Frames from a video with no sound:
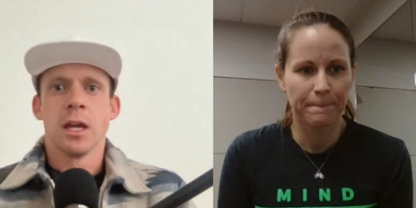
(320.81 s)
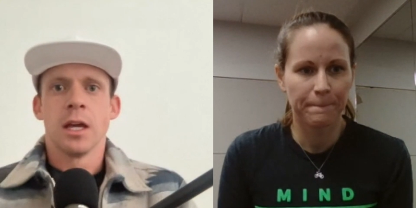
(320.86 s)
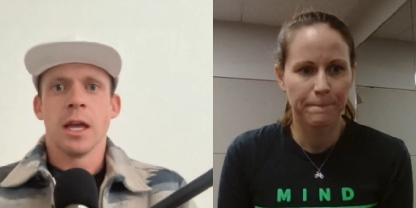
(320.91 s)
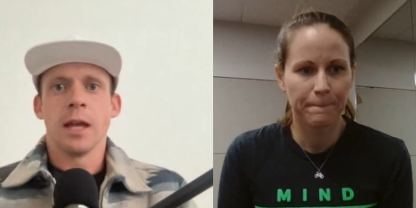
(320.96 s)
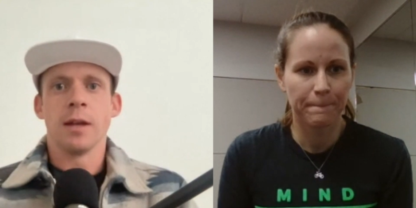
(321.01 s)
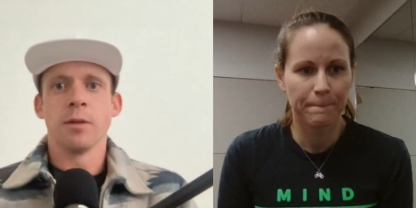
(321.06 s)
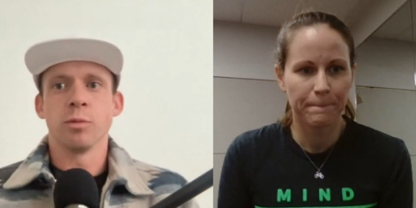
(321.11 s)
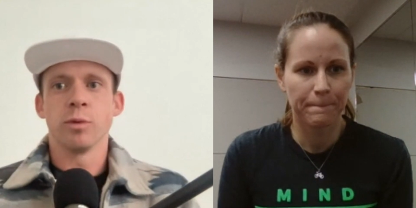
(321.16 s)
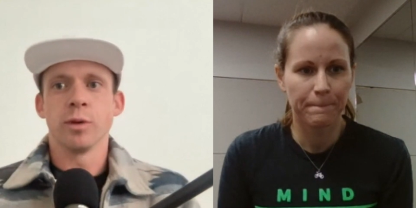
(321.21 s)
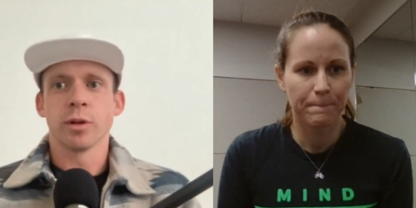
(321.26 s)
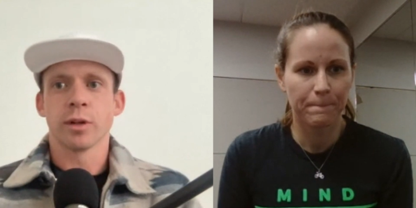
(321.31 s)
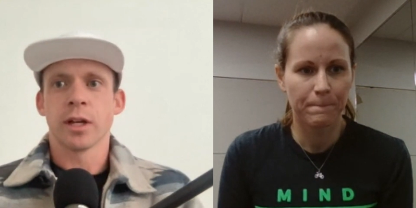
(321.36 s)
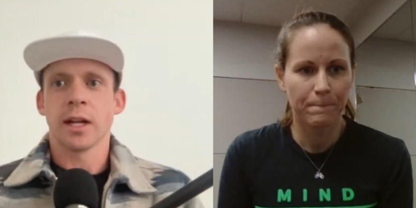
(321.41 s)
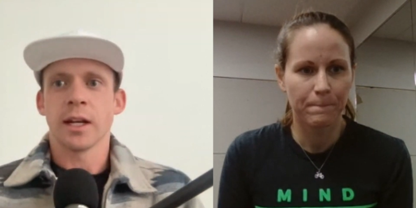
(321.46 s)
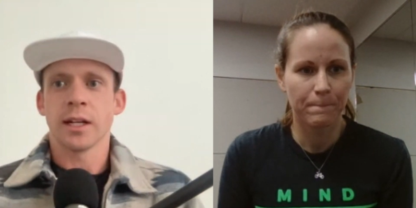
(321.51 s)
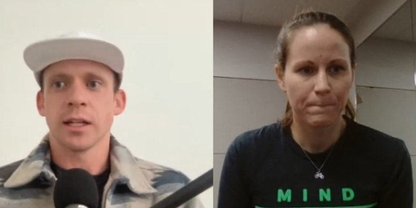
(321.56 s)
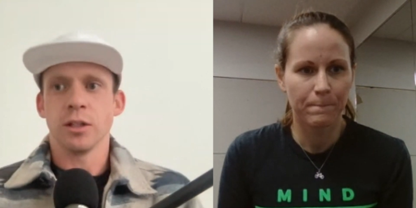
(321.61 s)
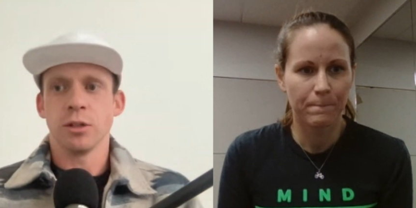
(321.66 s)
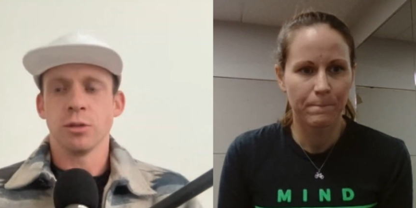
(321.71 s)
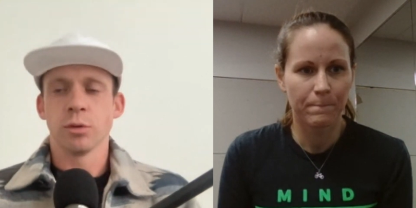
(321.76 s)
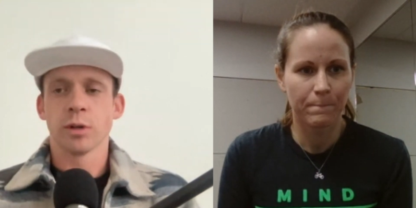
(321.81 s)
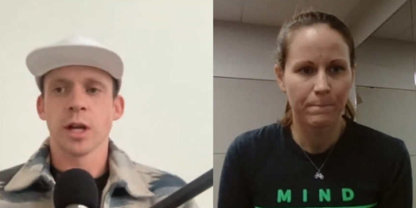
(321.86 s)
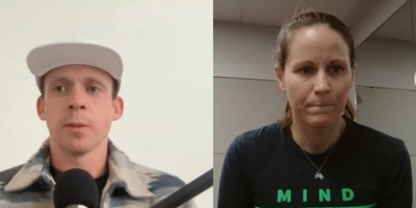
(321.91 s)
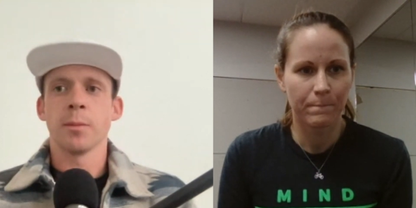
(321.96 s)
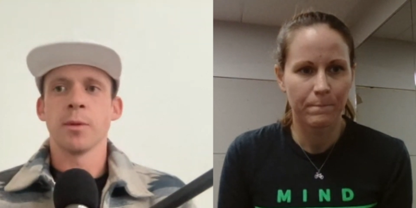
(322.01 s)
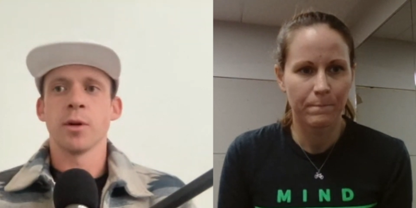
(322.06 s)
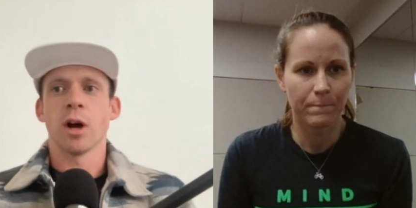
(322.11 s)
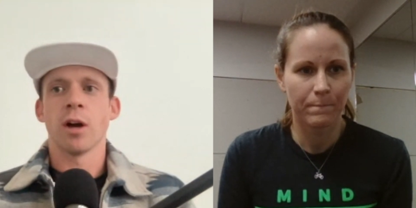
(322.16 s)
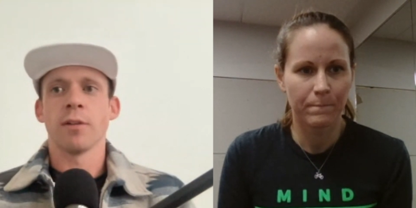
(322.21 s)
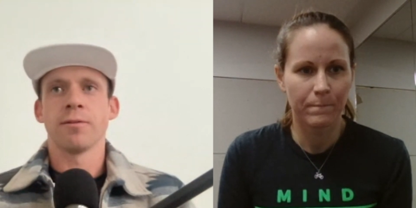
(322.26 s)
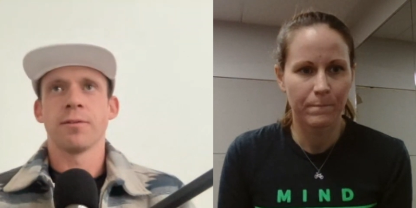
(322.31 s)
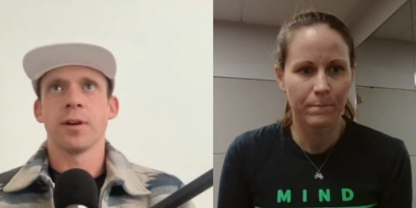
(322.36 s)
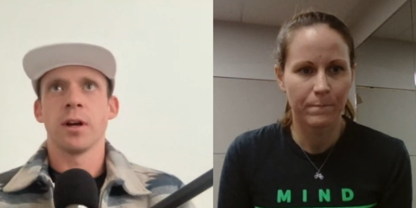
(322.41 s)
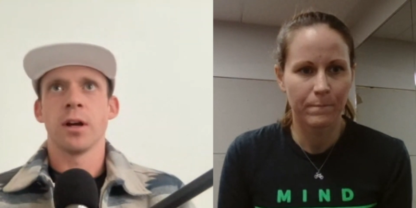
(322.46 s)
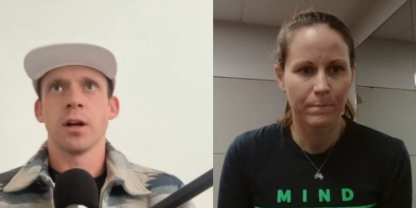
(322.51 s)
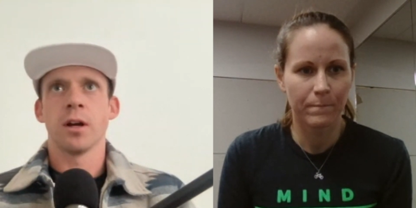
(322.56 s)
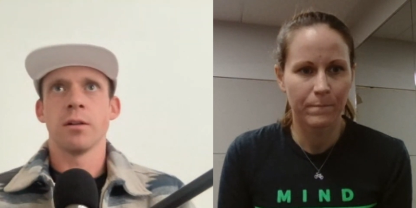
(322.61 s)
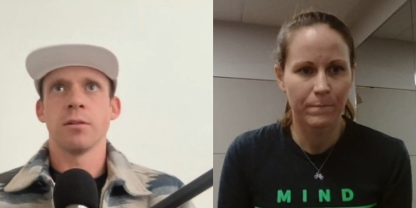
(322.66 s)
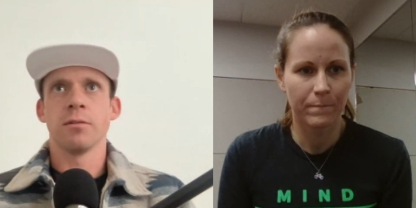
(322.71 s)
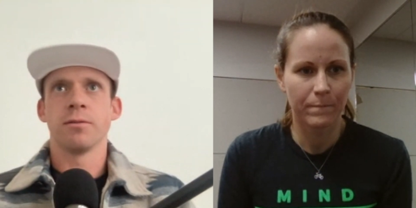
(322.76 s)
Speaker 1: and we were kind of you were coming off
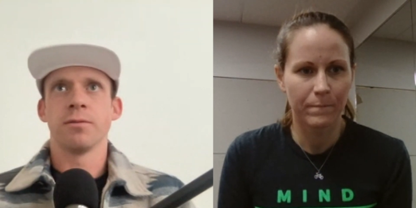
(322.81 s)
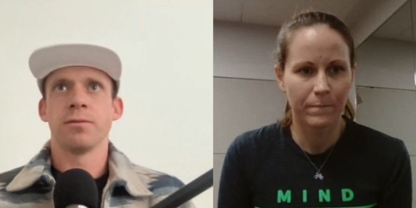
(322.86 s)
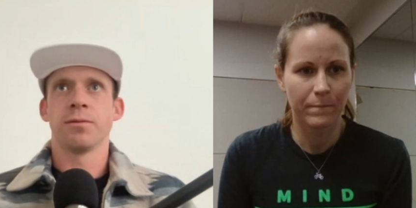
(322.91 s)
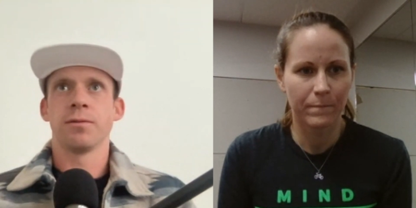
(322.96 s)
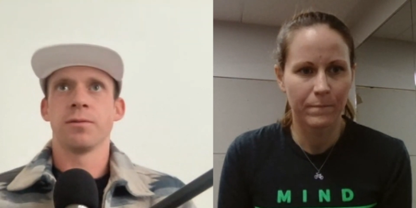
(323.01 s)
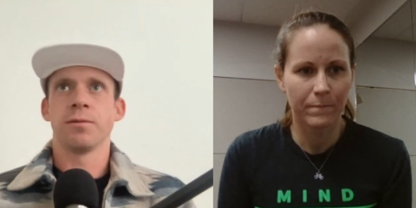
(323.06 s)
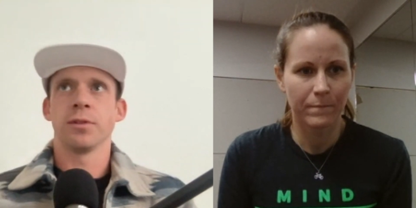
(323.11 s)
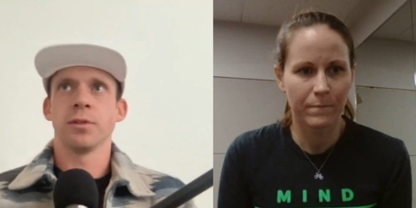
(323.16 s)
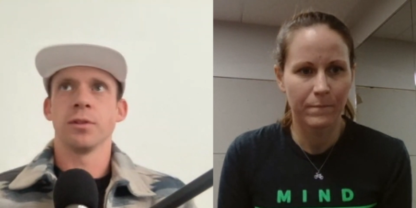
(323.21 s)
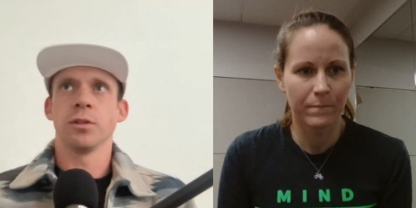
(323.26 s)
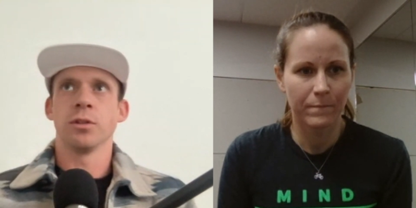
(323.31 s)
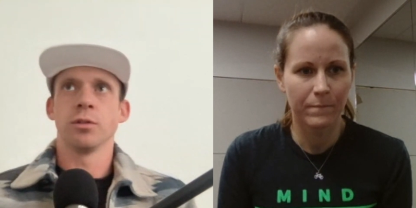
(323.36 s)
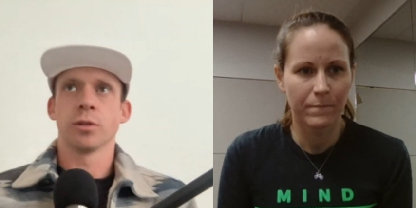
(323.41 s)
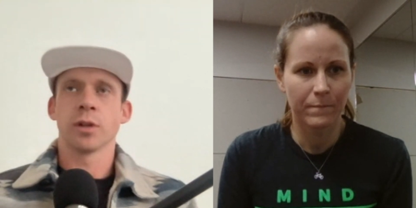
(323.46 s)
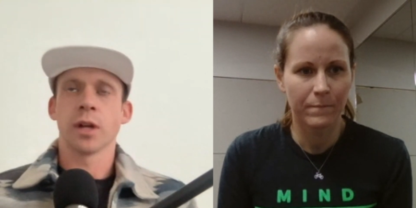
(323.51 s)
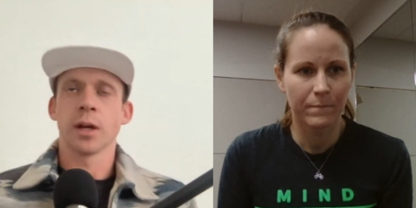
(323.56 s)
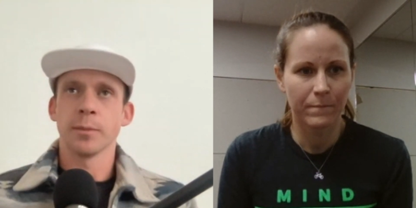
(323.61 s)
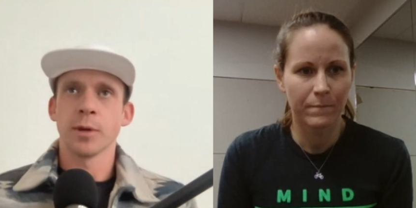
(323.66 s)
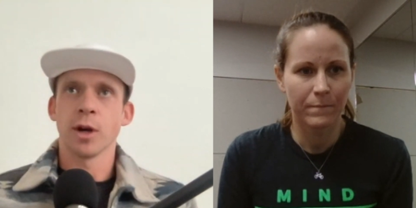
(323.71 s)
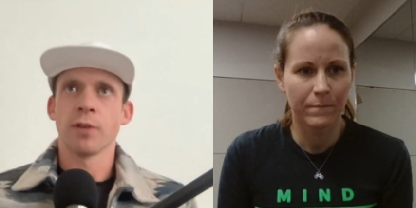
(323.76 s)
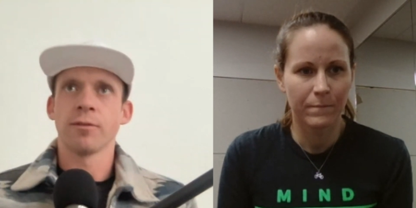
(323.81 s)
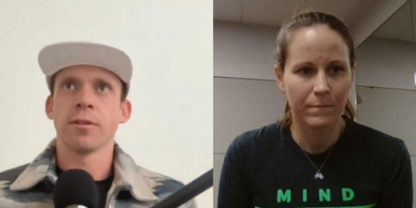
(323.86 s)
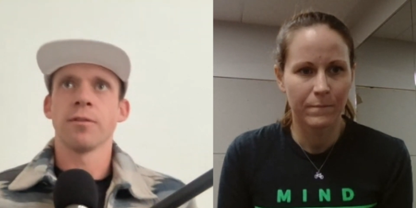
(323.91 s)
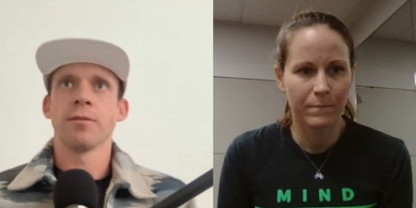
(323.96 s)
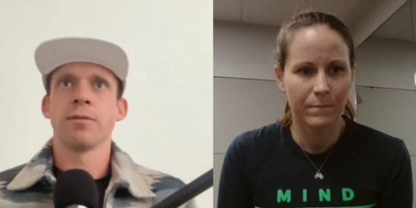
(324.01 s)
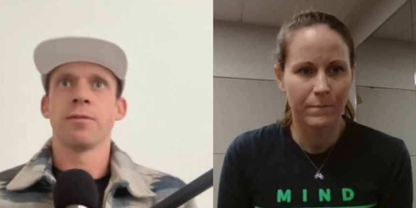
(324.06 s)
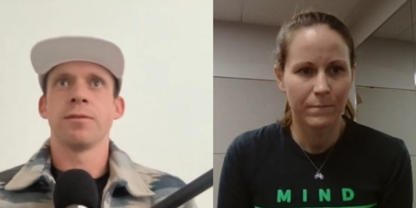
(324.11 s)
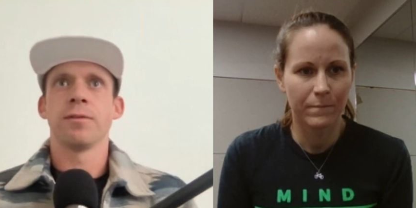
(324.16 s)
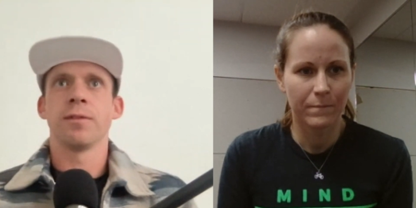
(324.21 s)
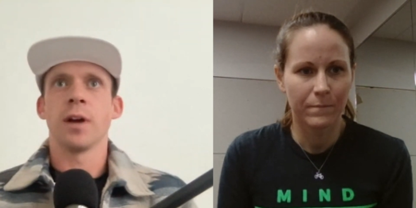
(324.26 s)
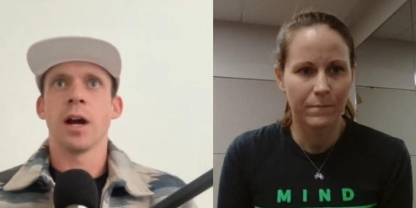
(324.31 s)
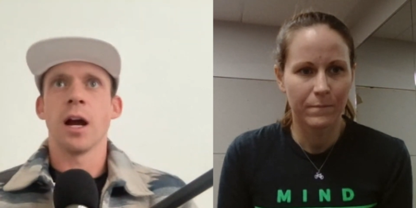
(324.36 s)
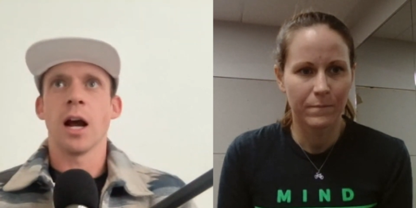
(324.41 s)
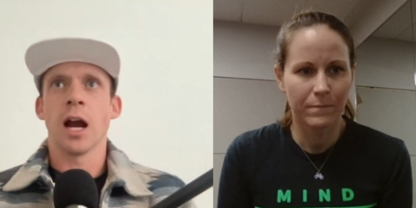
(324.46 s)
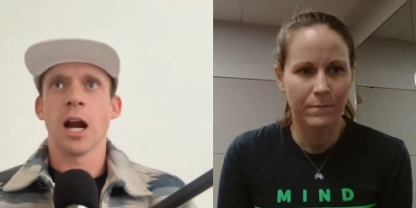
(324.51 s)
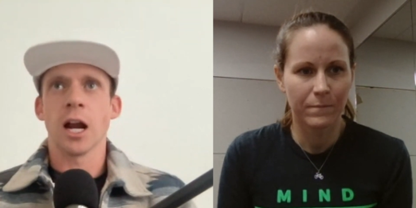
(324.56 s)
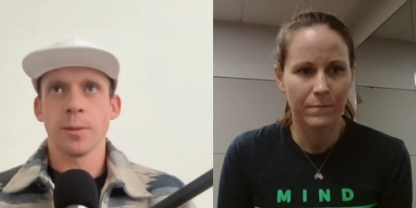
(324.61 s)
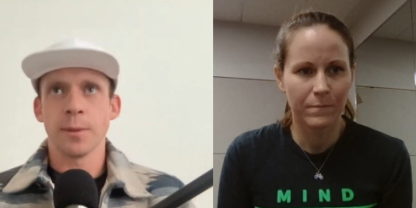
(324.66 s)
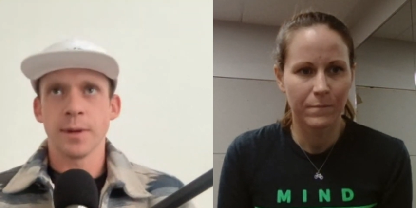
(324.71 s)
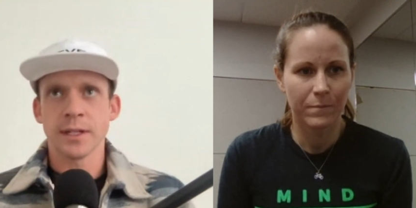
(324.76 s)
of you were coming off of
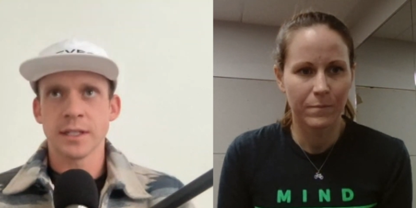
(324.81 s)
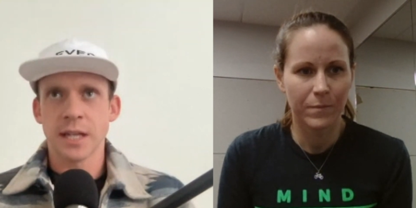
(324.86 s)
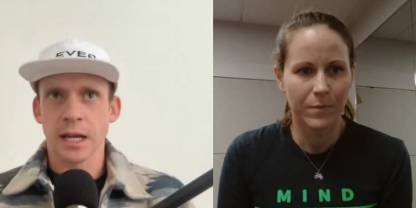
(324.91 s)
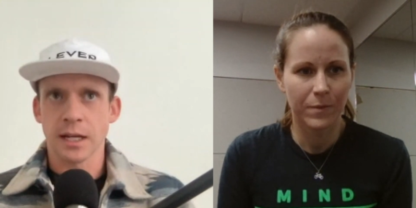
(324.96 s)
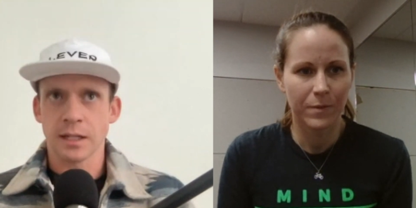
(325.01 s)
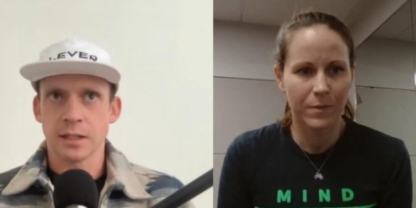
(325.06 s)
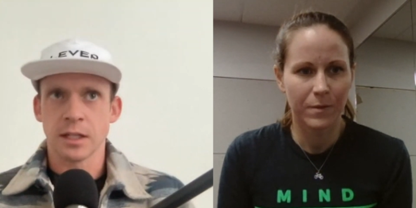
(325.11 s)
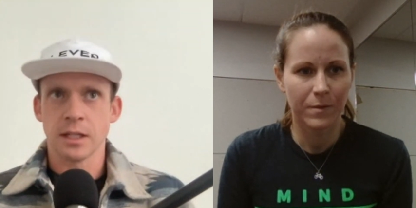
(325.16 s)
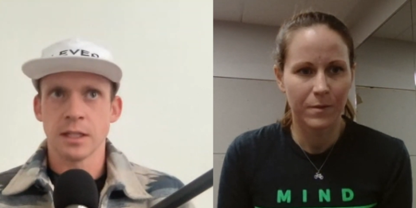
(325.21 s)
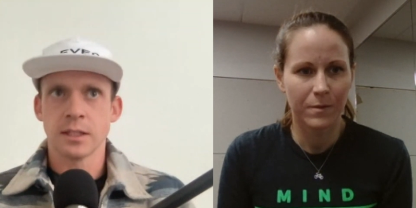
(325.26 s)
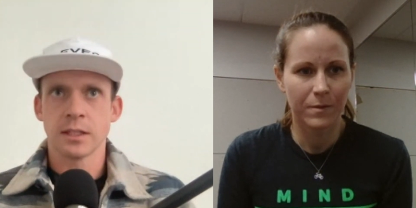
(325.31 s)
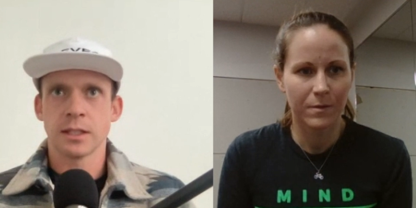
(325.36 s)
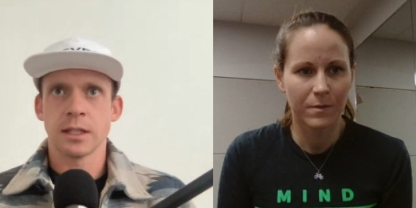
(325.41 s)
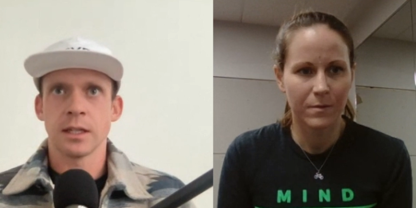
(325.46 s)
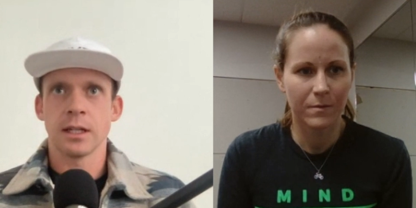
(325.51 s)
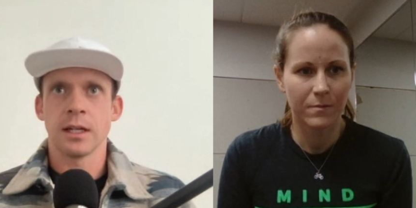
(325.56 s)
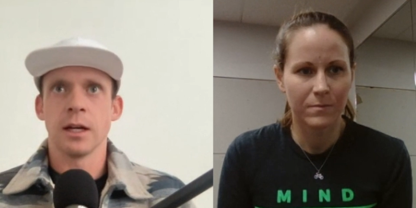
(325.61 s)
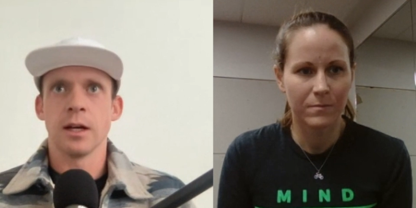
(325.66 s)
Ironman Texas,